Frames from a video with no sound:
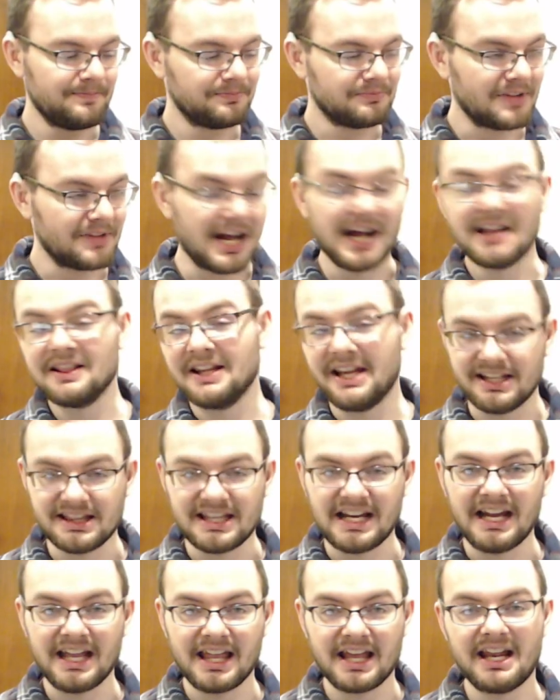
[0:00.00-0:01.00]
I like
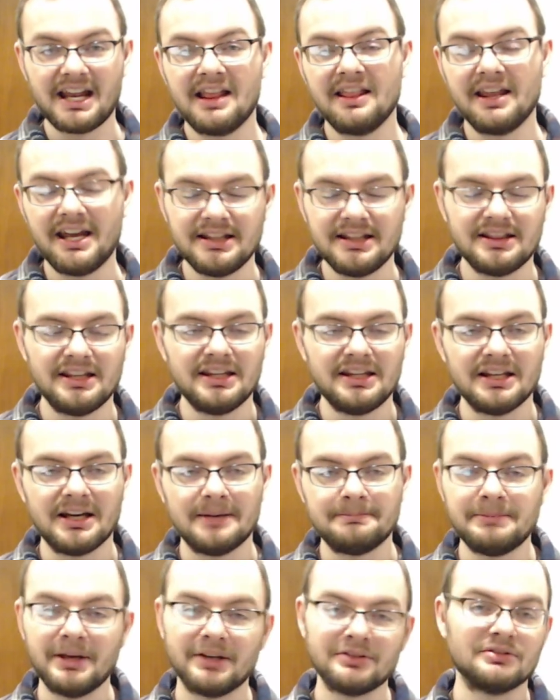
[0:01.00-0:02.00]
that, and I like the
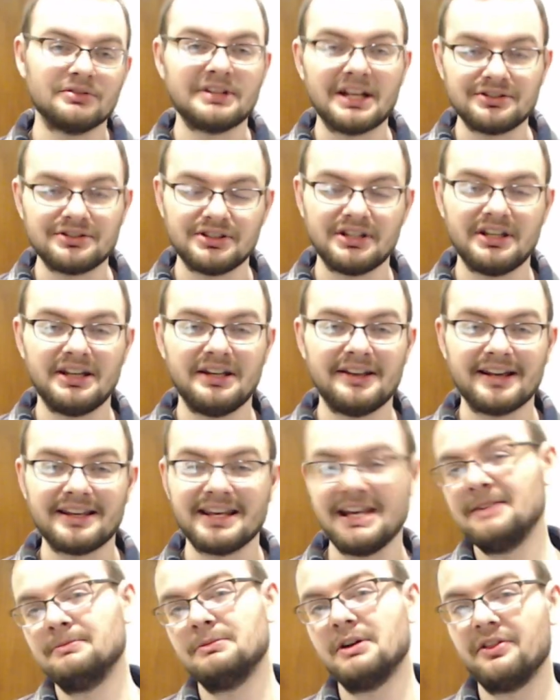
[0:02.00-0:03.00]
pixel density that
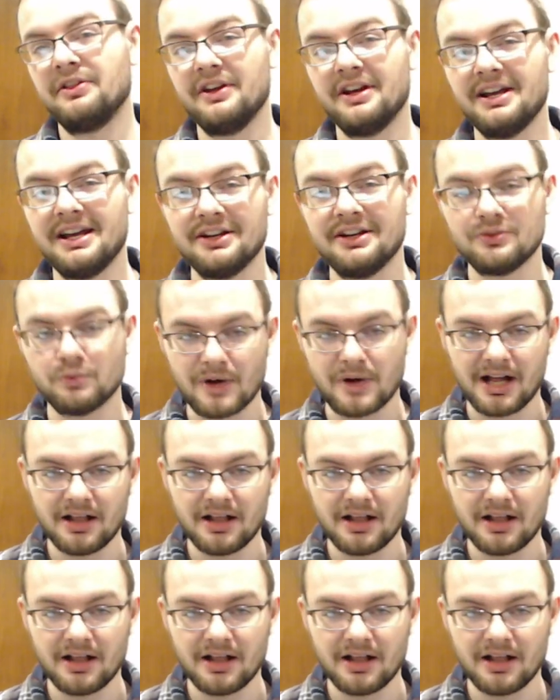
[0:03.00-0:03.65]
came with it as well.